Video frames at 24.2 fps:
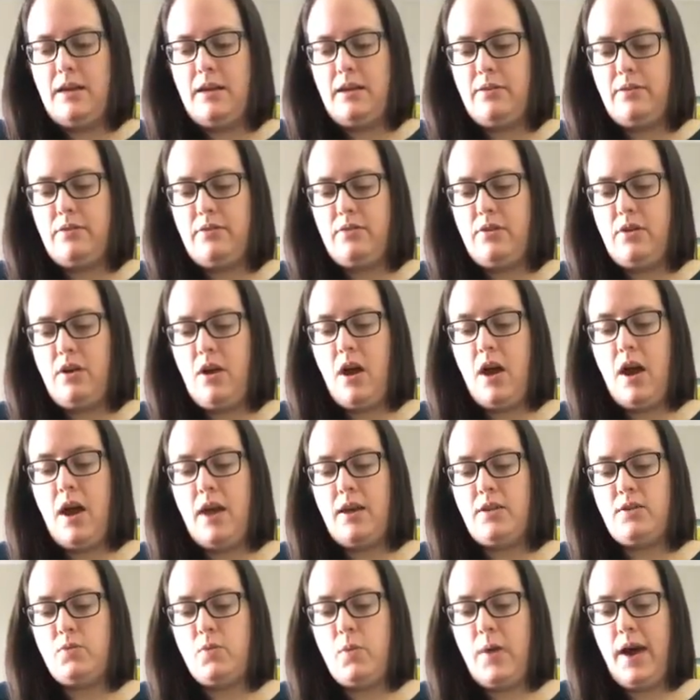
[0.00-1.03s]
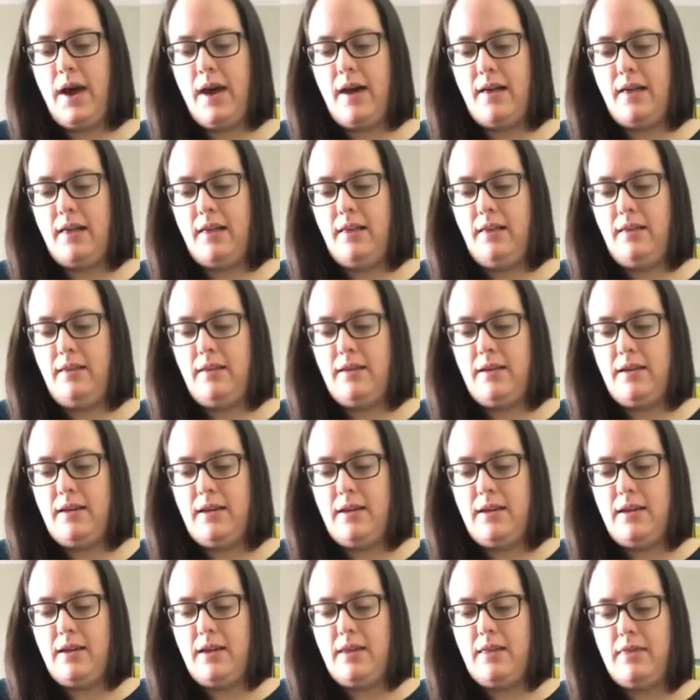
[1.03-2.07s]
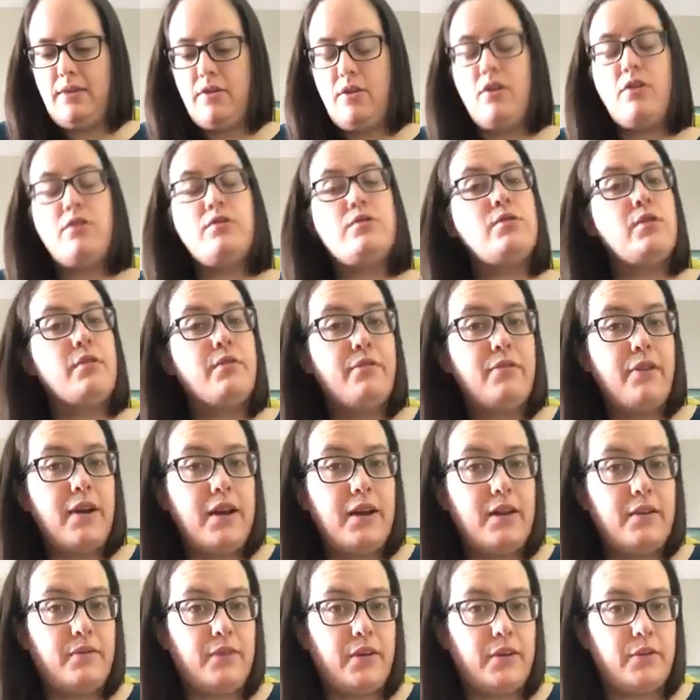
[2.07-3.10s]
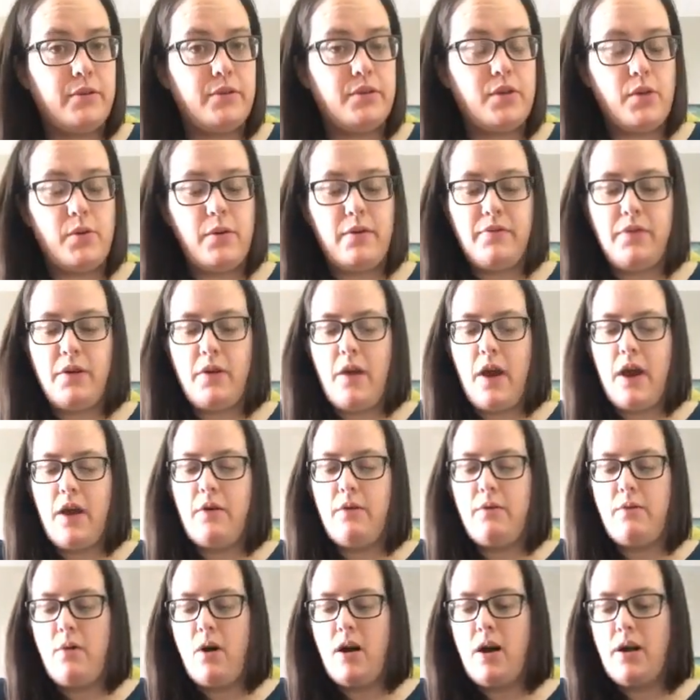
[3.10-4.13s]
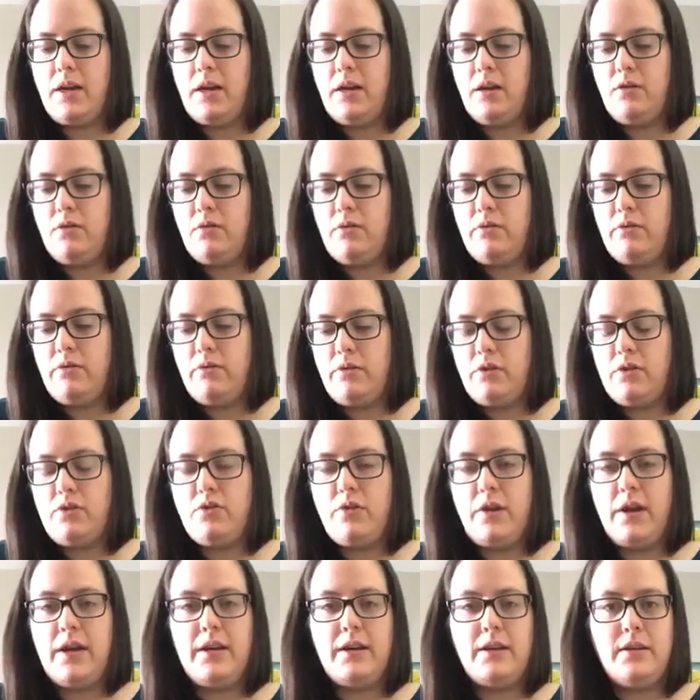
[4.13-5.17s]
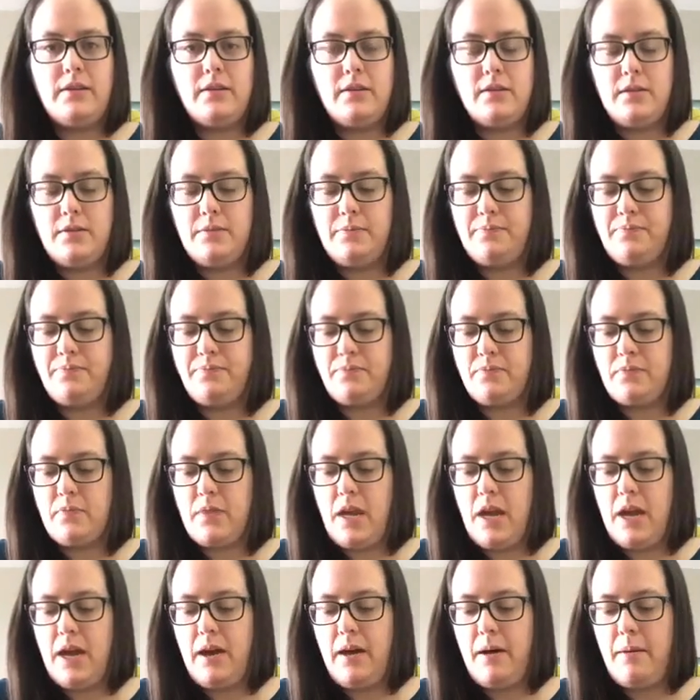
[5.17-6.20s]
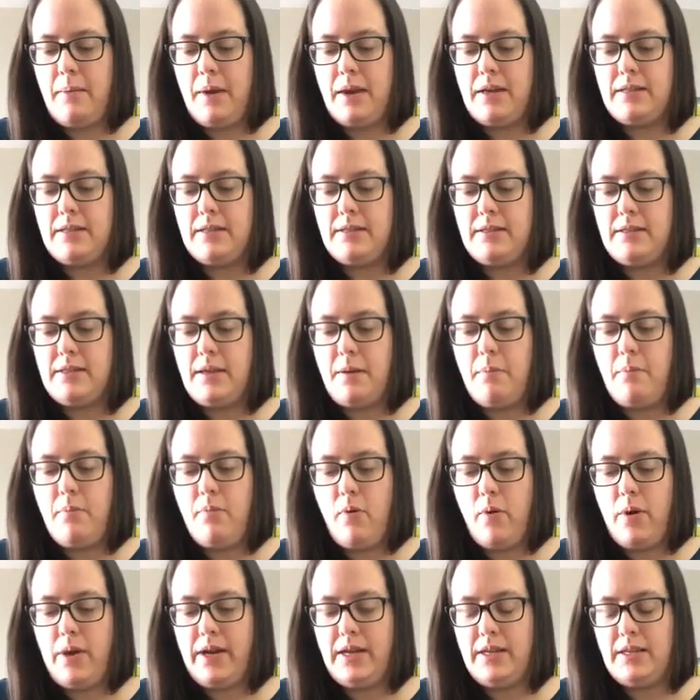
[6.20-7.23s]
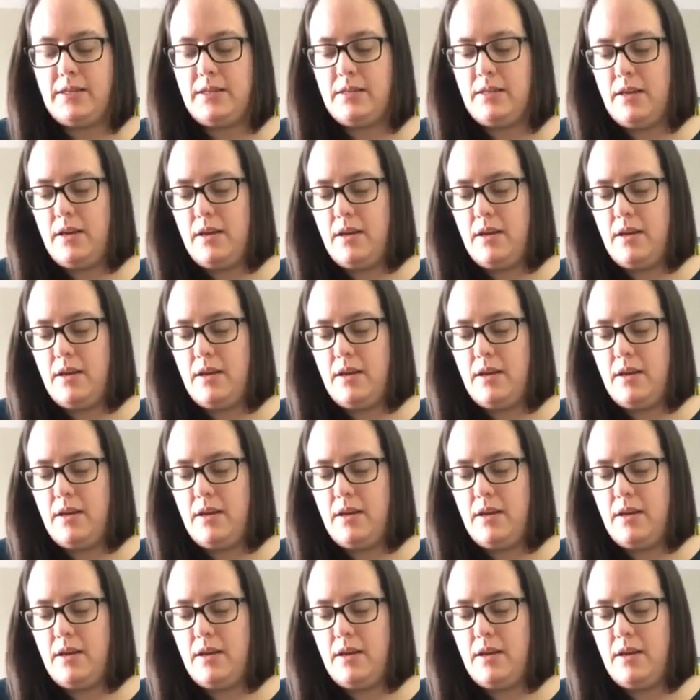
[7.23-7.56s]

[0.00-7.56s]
They're not as well. They're also afraid of you. So if you're out walking through the trails at some point